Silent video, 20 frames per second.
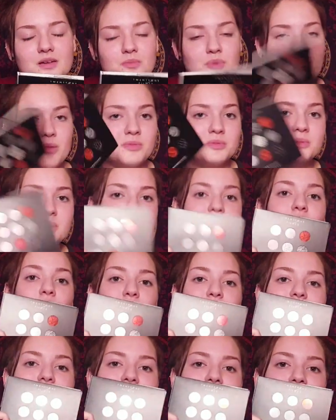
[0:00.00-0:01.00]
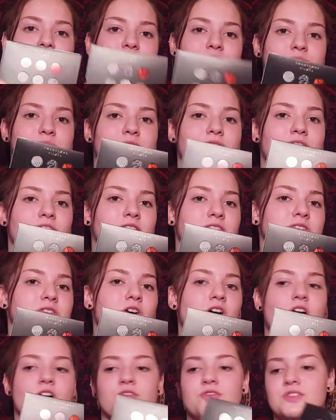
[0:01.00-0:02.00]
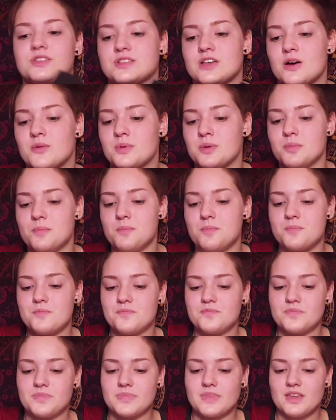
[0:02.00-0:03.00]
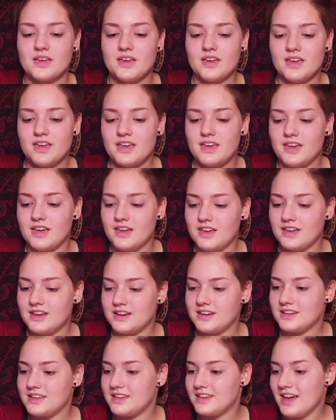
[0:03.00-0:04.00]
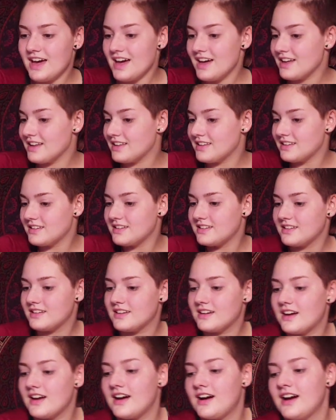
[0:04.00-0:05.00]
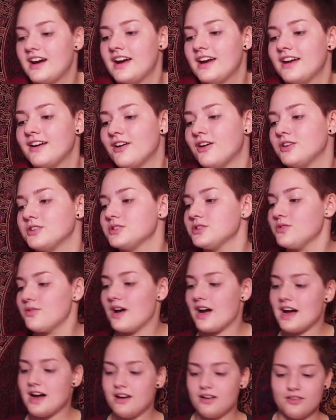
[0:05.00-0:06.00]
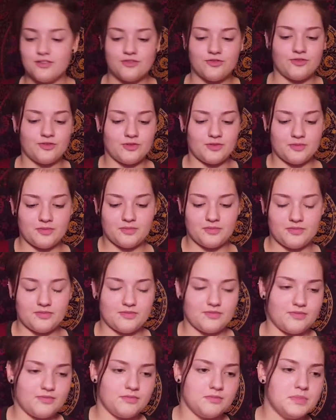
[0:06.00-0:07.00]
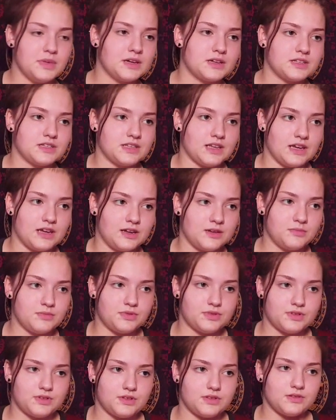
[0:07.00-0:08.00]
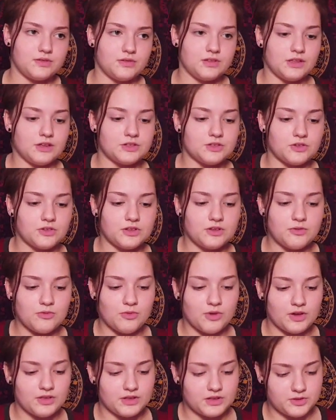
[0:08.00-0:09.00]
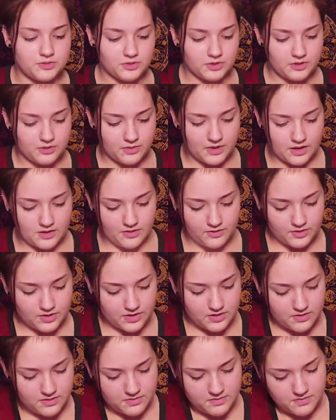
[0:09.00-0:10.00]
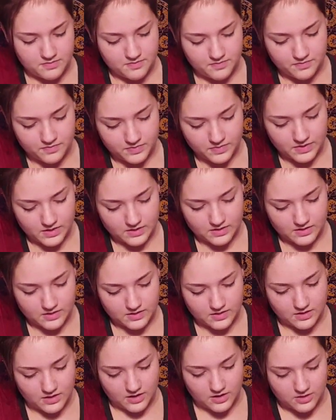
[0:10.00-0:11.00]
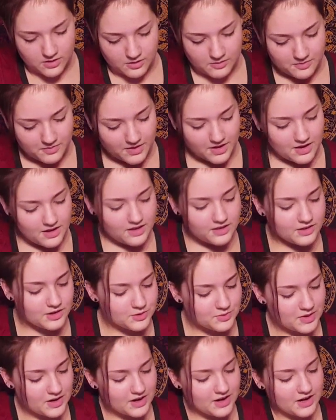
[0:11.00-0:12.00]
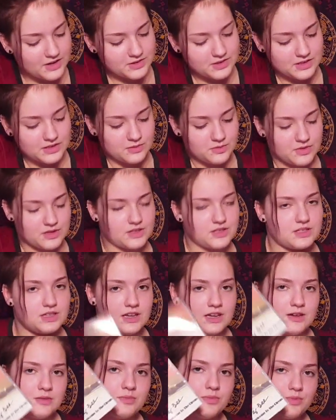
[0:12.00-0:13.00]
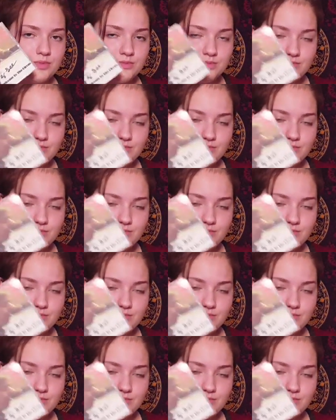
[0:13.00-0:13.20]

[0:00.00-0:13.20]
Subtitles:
Probably Hometown is my favorite song off of this album. And yeah, I also have mixtapes, and there's only one that's really relevant. Oh, there's my cousin's mixtape.